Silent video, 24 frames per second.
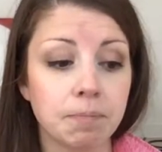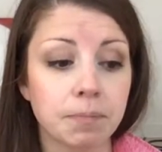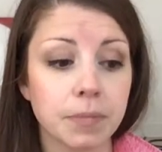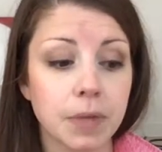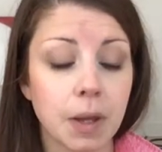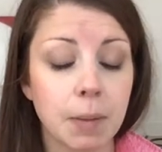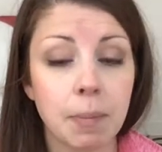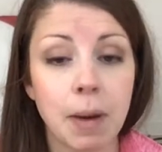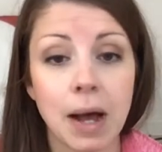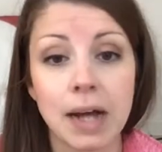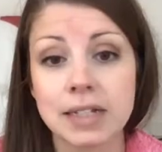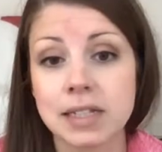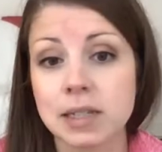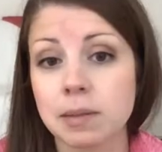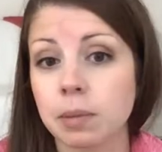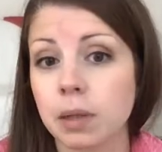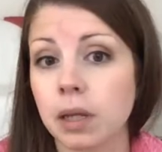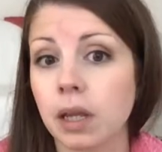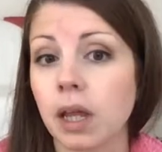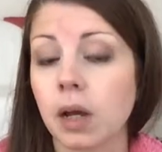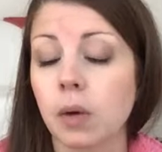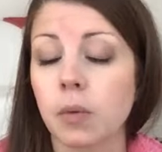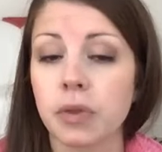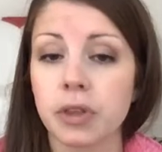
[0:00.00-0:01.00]
possibly
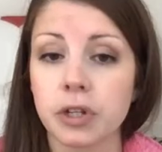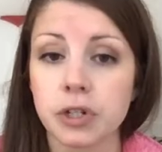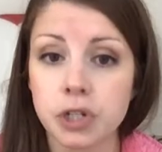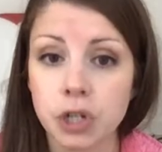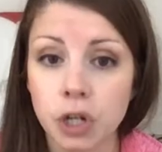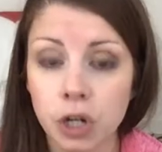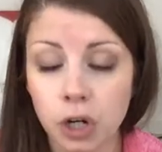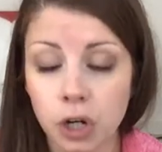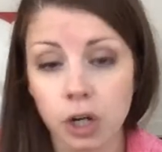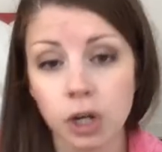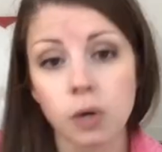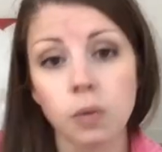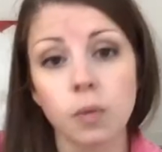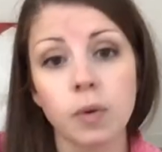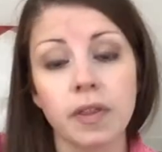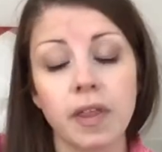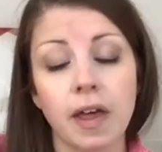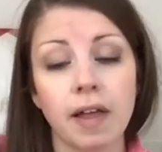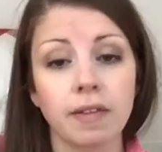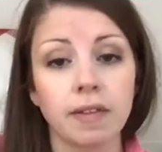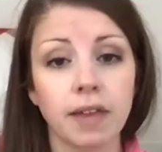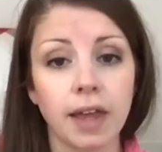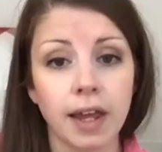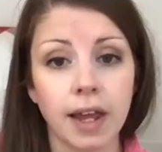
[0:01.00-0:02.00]
like with a turn where
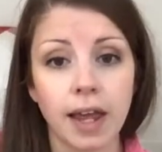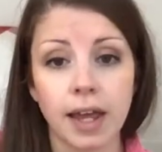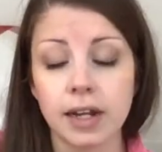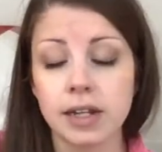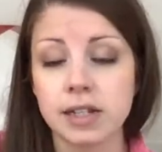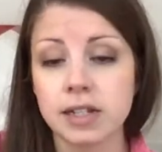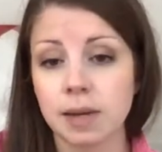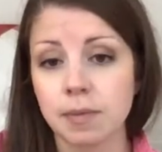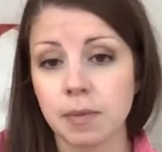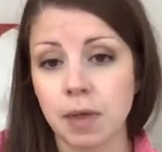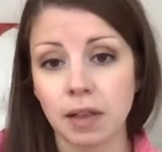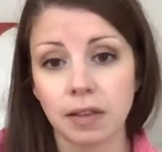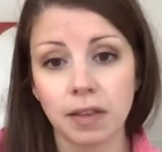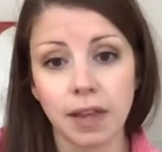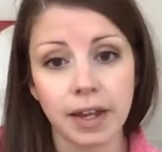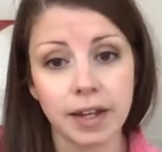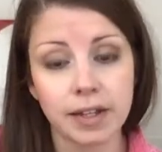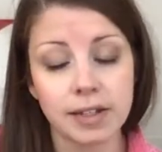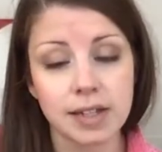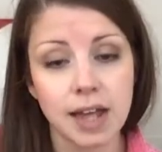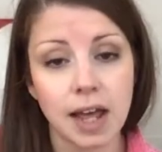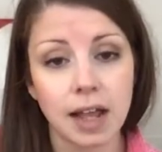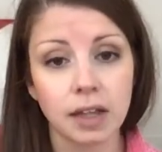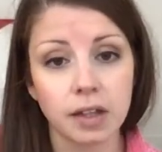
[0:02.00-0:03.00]
that leg, anytime that leg
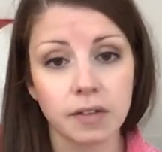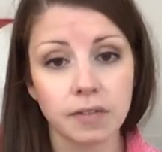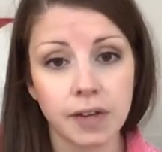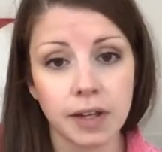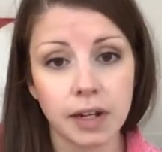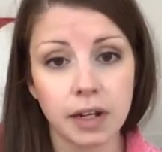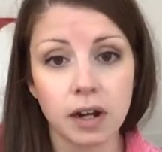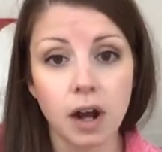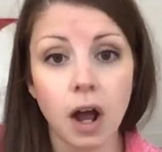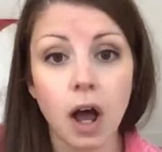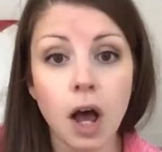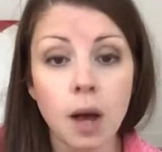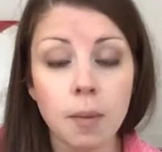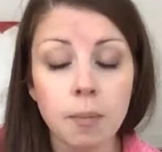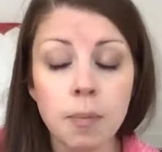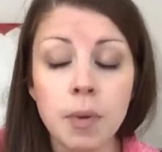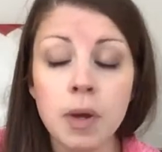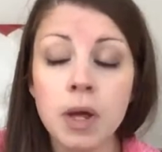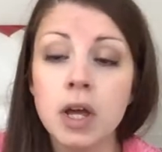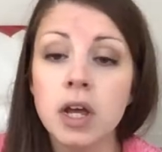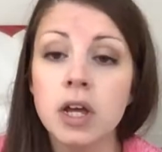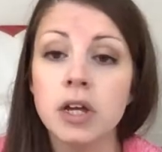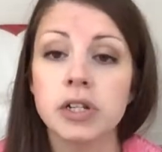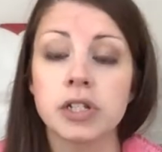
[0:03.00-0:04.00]
is elevated up
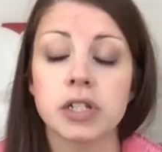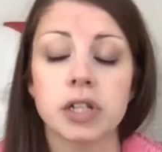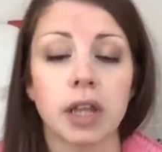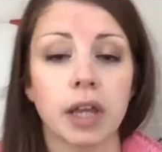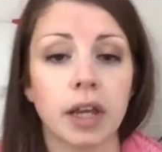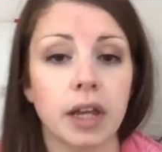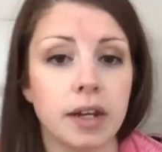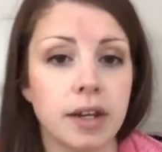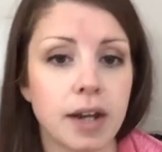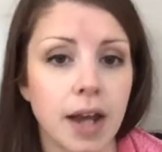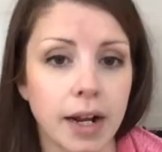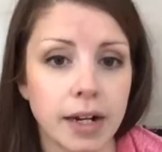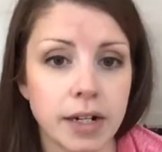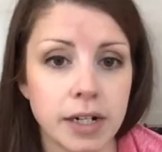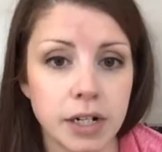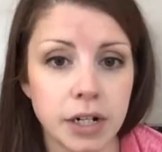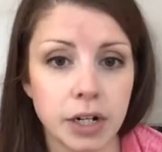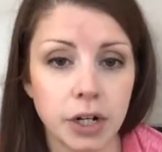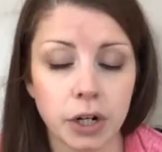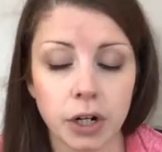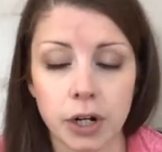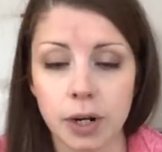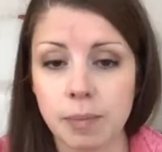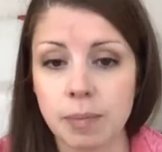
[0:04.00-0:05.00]
to like a
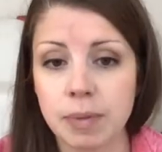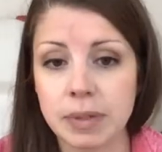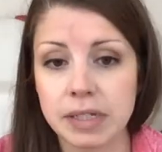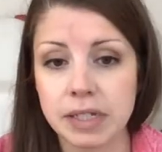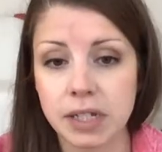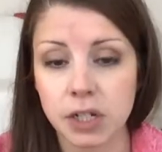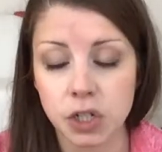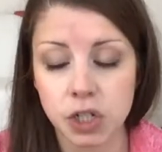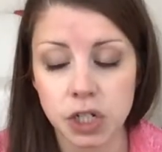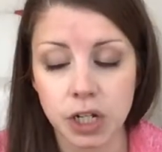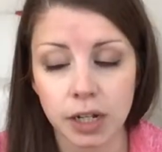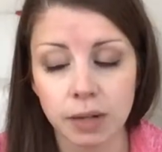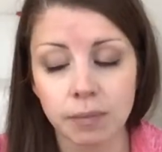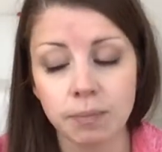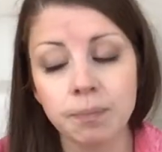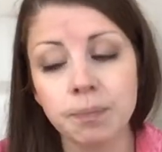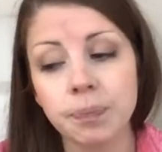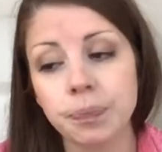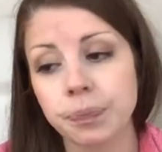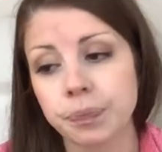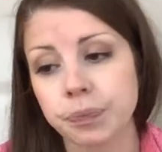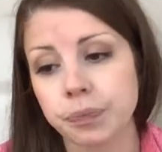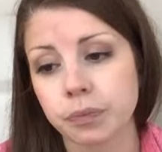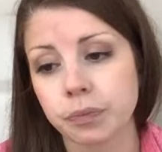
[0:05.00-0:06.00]
90-degree position.
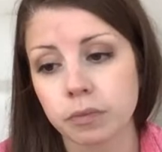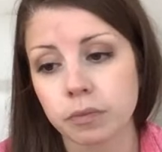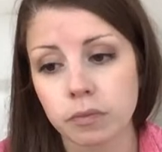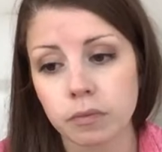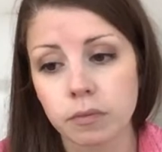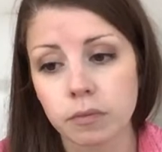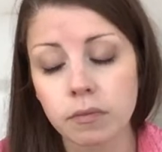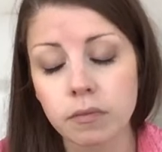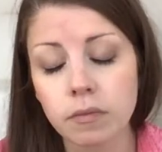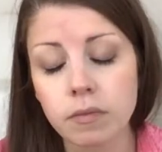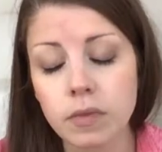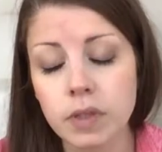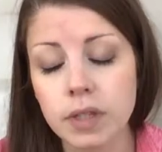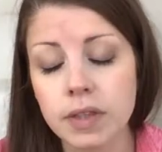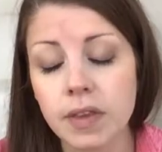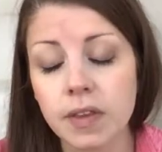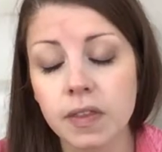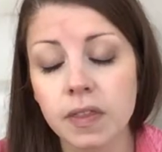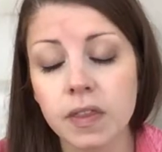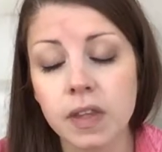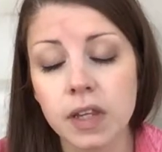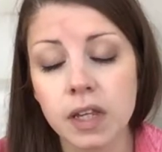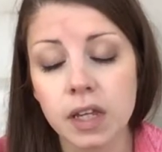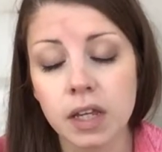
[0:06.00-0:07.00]

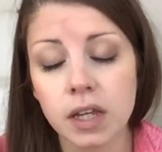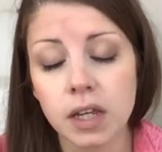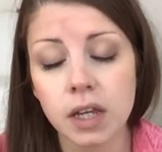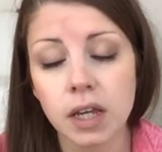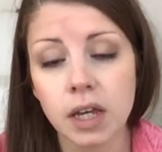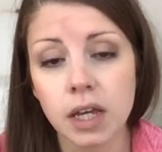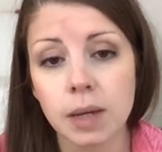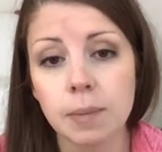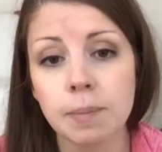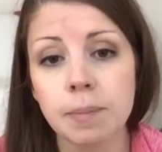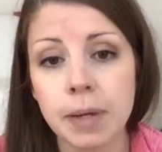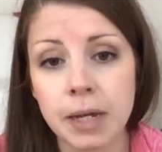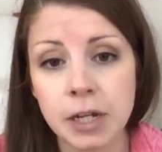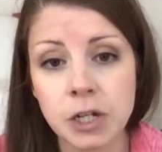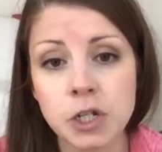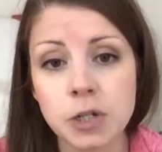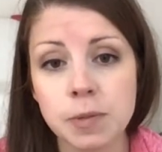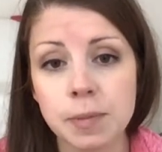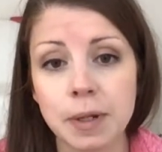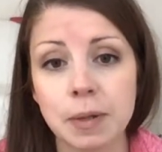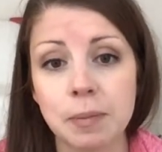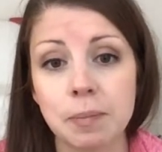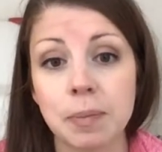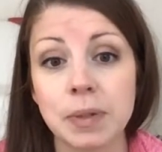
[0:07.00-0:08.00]
The
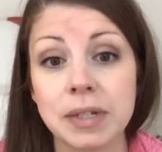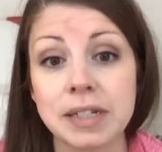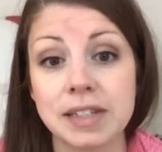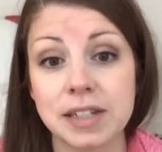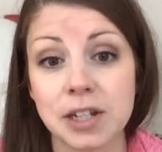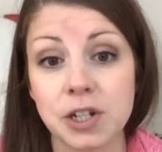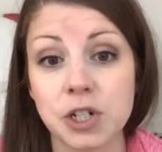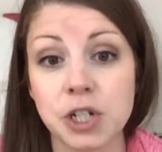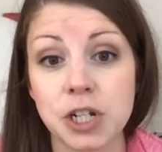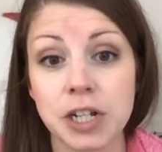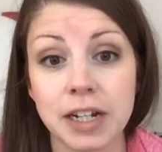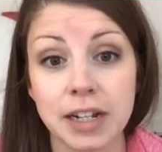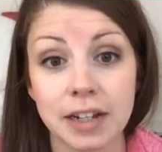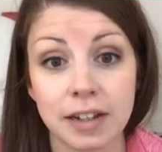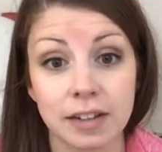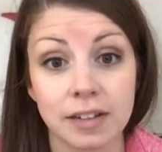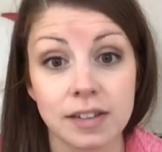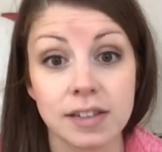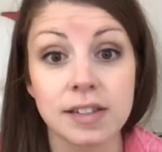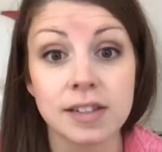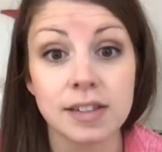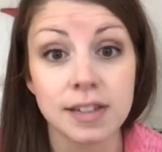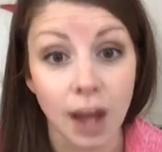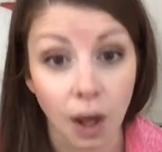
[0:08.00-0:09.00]
impingement position
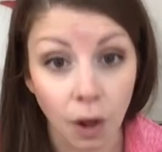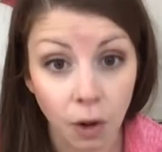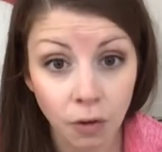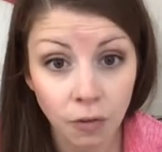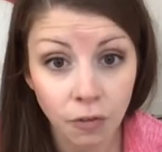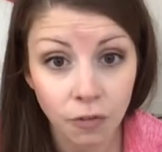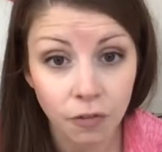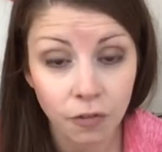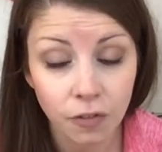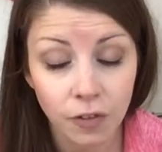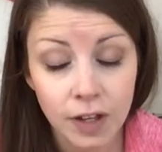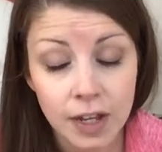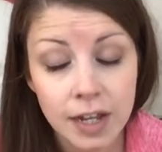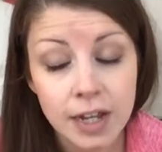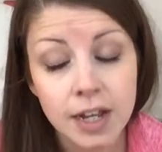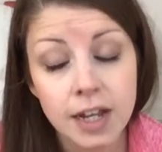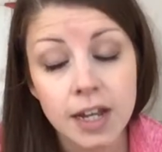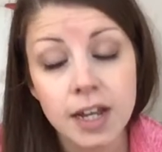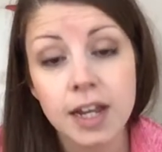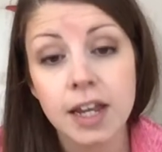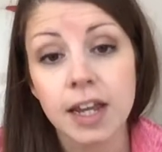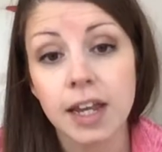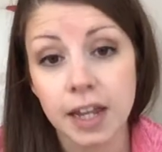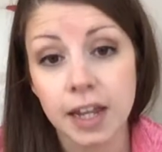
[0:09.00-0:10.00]
itself
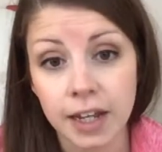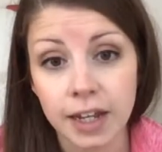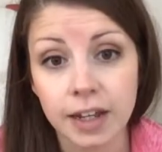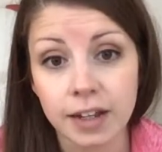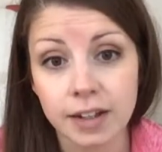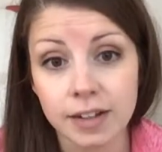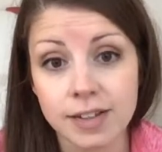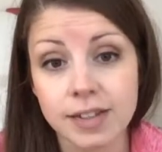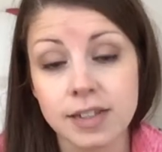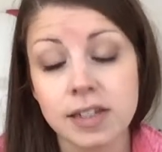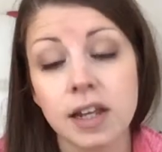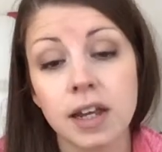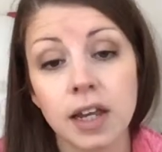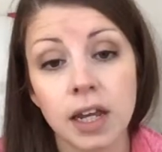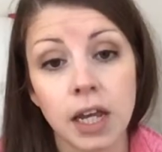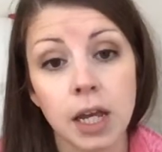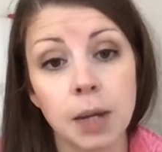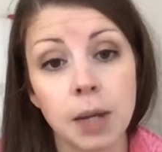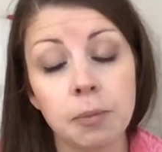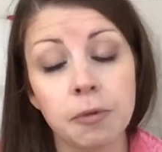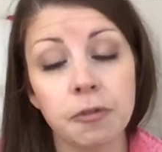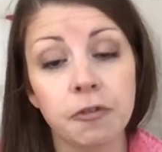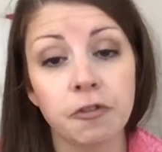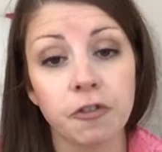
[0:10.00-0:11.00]
is
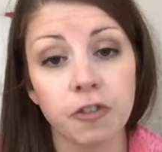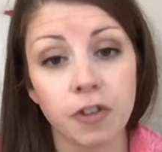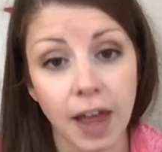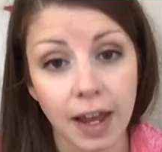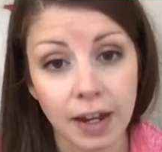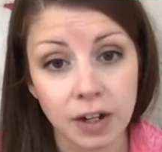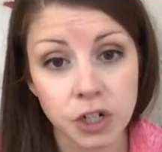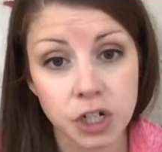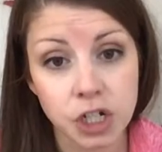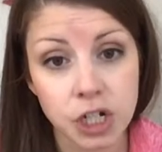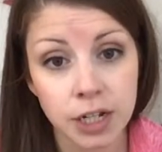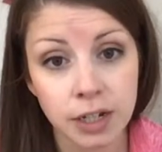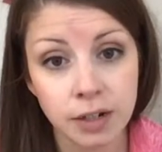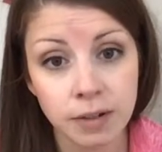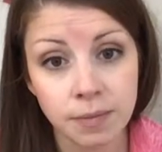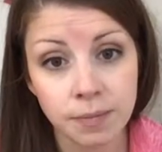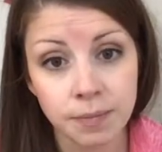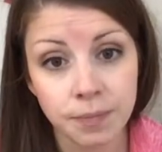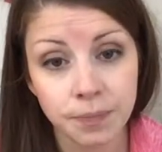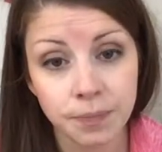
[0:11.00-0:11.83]
hip flexion,